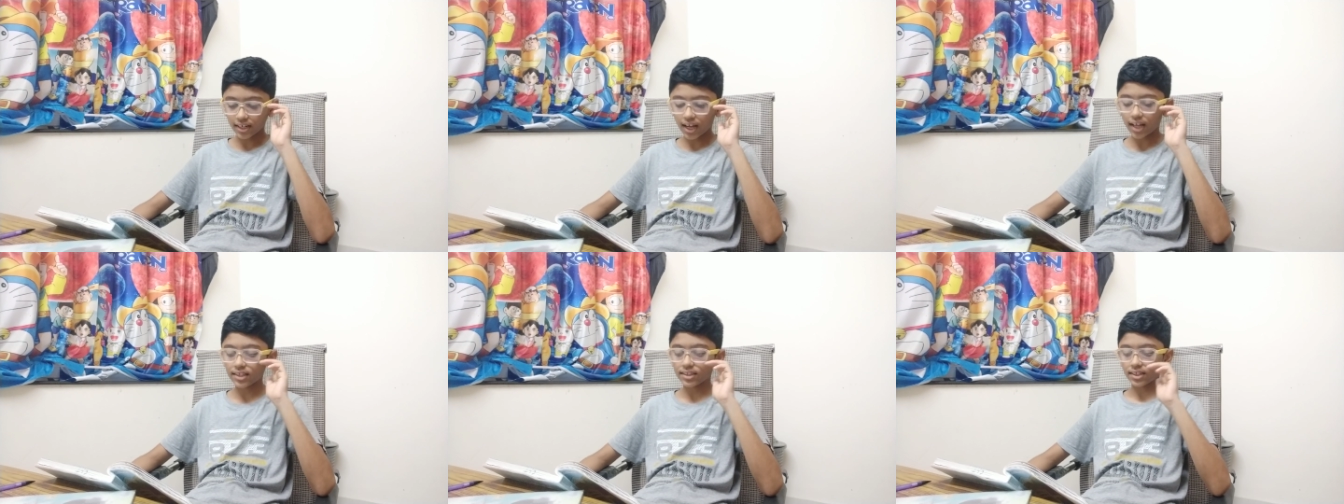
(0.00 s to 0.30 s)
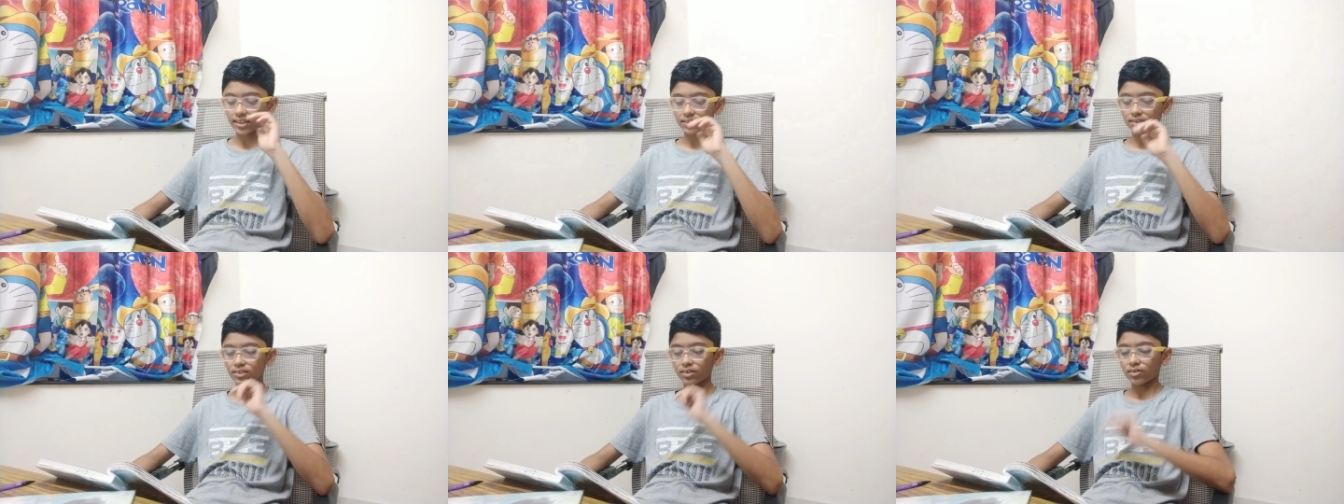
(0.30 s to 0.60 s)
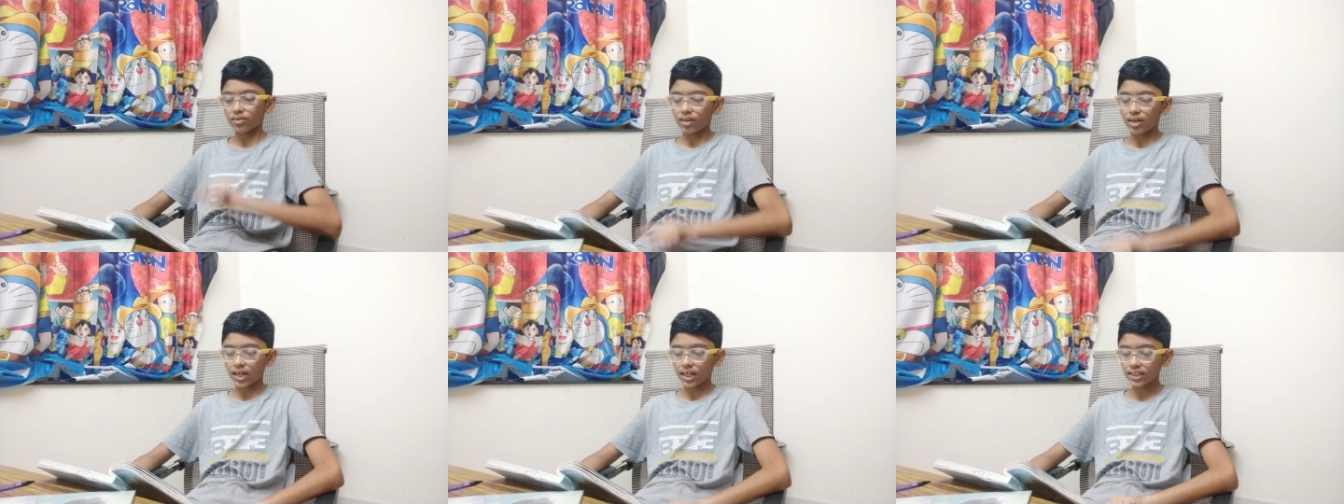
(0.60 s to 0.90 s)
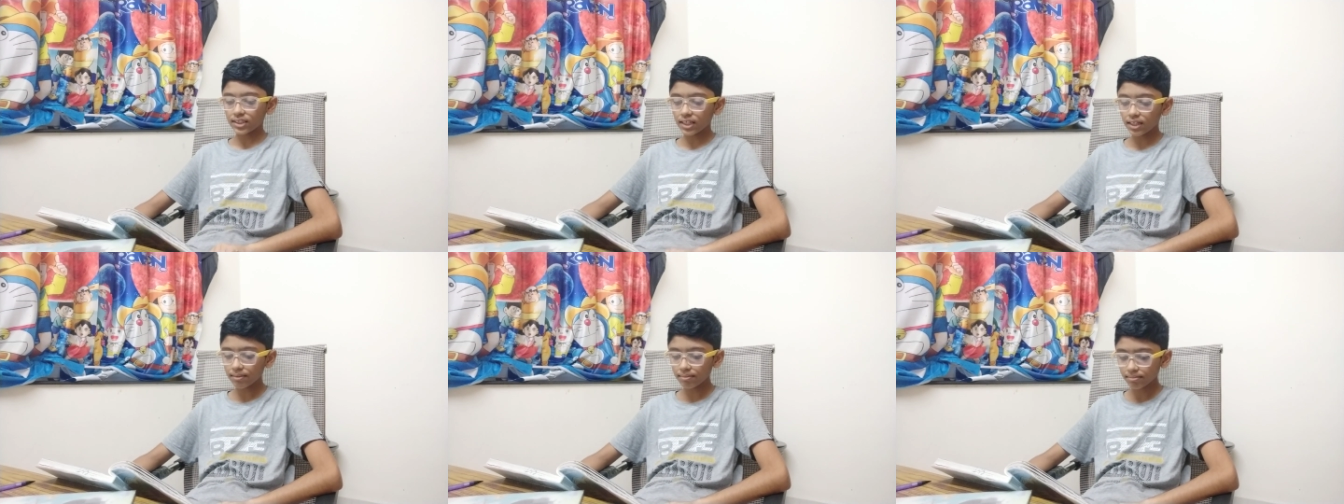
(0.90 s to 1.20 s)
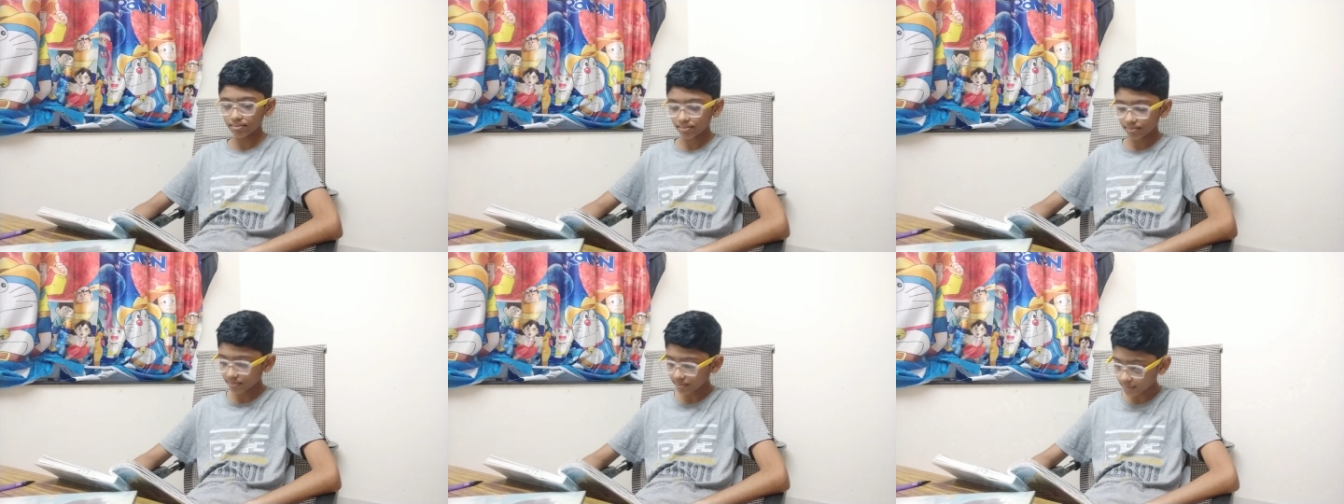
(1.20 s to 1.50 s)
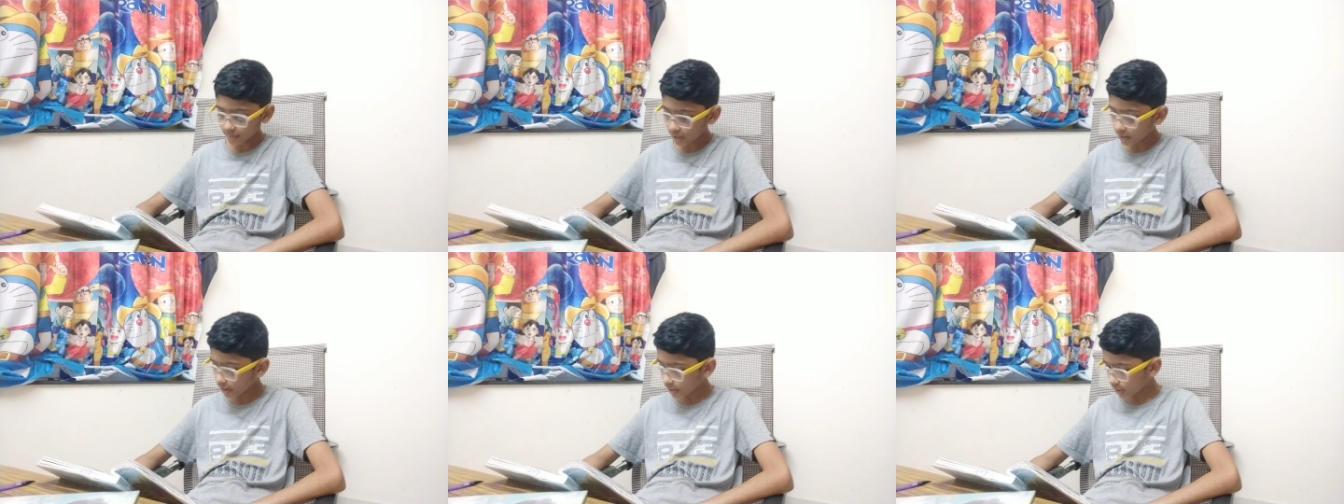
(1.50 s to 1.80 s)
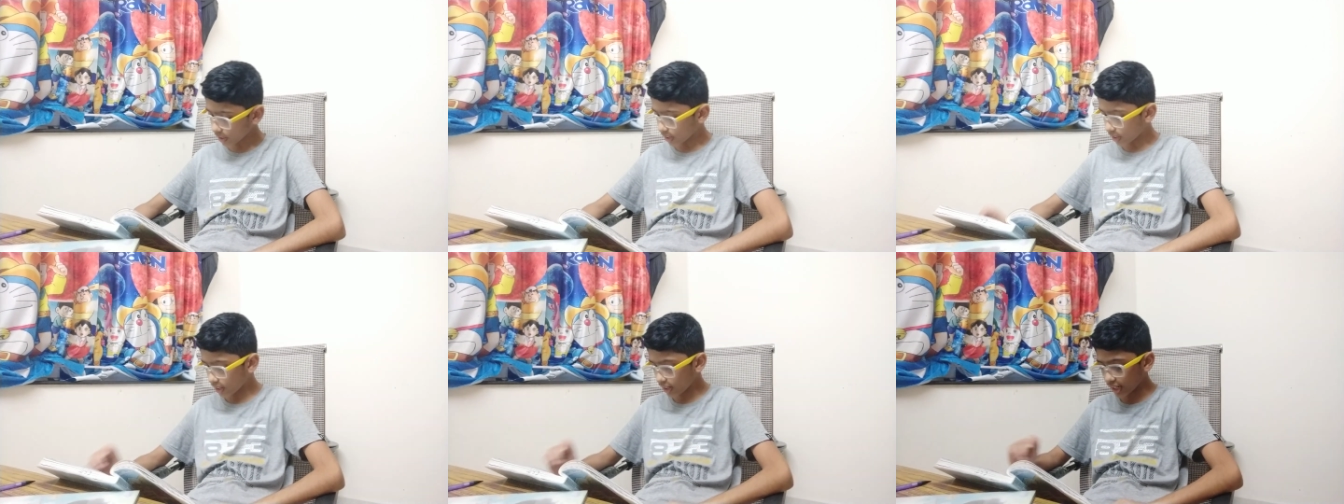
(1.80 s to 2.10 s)
I think so. I think
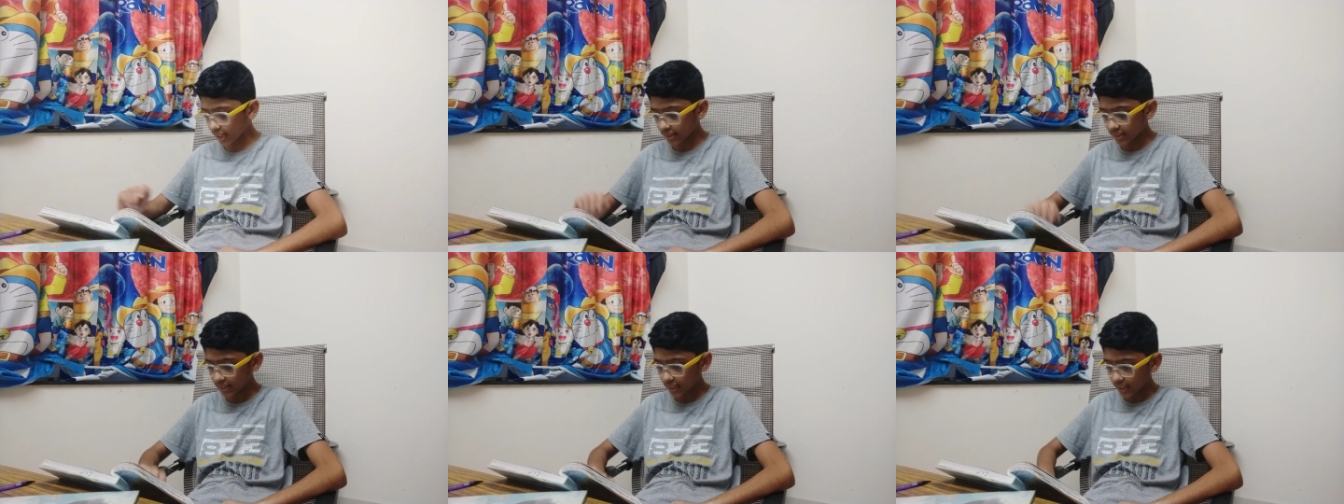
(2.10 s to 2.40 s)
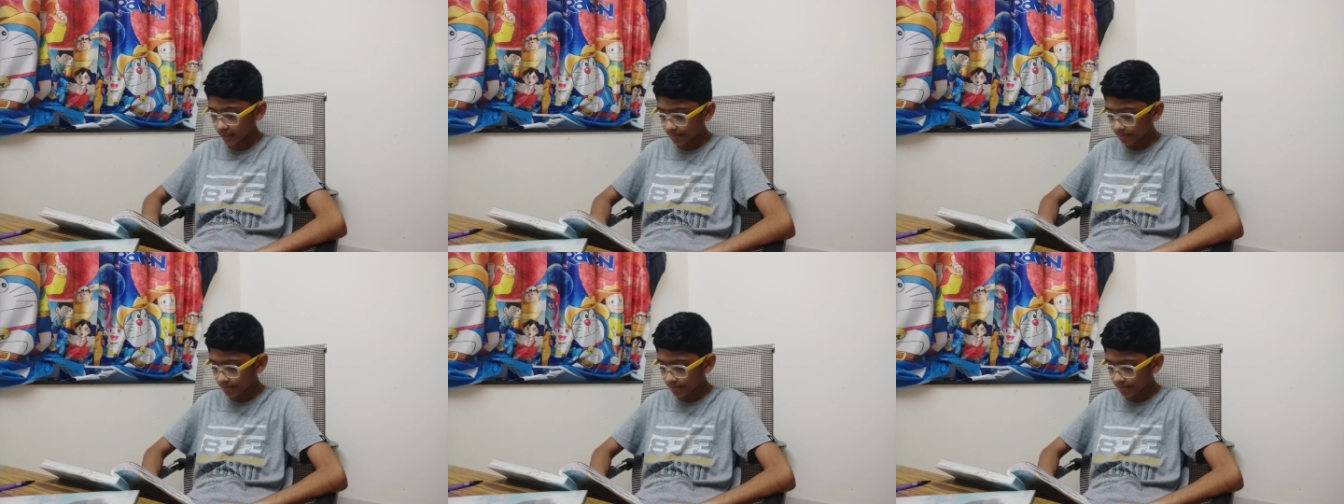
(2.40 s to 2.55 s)
let's see.